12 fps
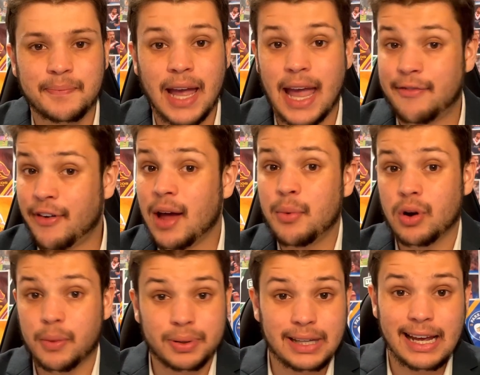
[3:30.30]
If I were a
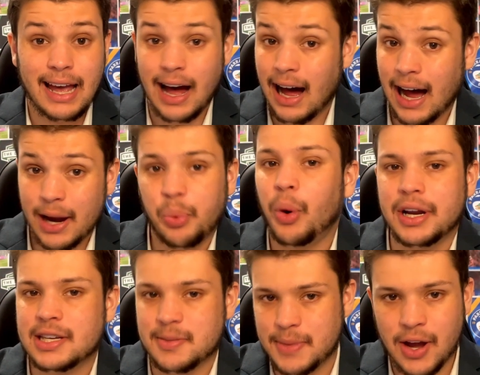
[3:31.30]
player, I'd want it to
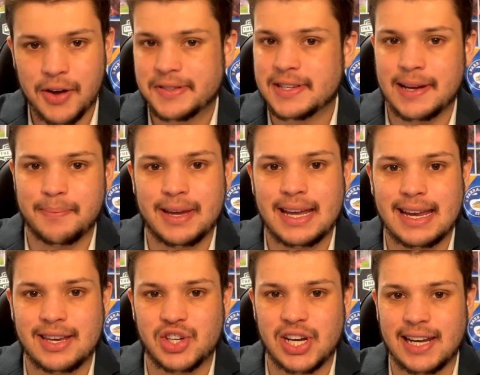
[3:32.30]
be hosted in
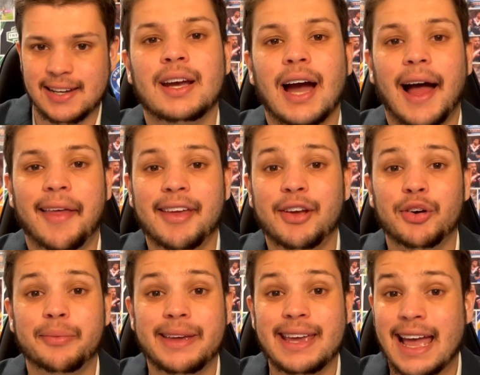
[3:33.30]
PNG. I think it would
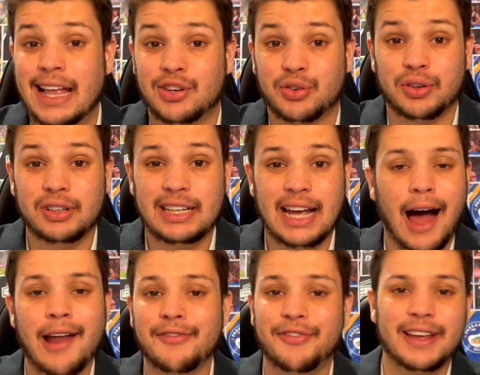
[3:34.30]
be a truly
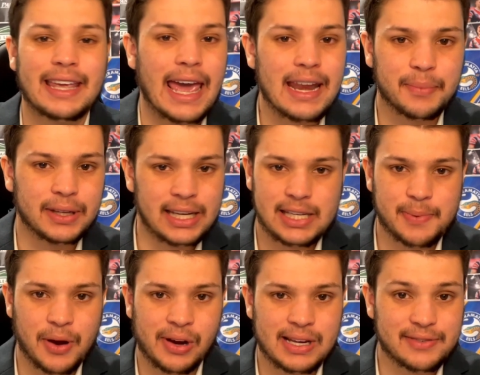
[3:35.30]
unforgettable
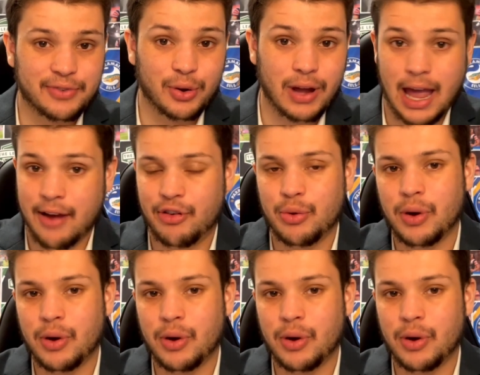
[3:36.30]
experience for everyone